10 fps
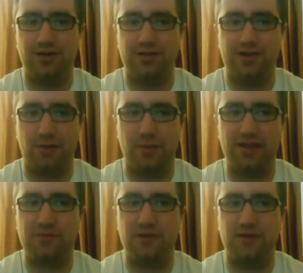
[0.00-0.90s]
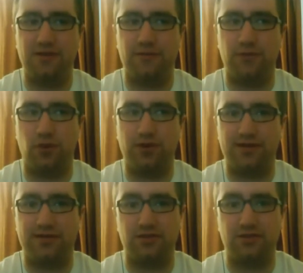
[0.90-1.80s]
So Florida
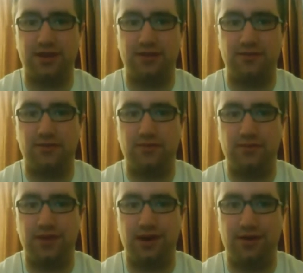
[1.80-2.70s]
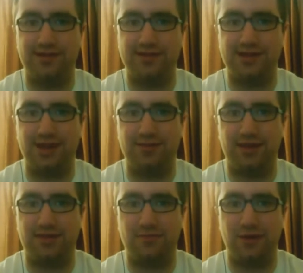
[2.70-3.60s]
certainly, is a team that's
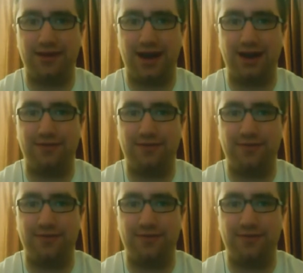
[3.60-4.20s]
been kind of